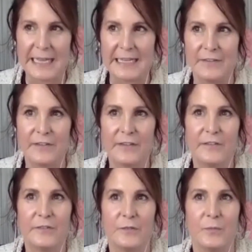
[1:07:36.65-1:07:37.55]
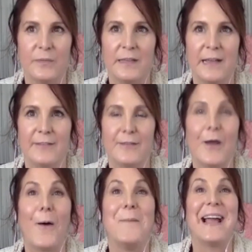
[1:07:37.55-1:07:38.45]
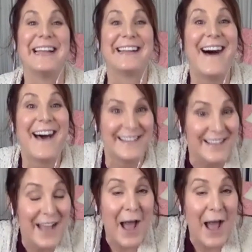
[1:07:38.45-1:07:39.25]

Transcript: And just to realize, oh my God,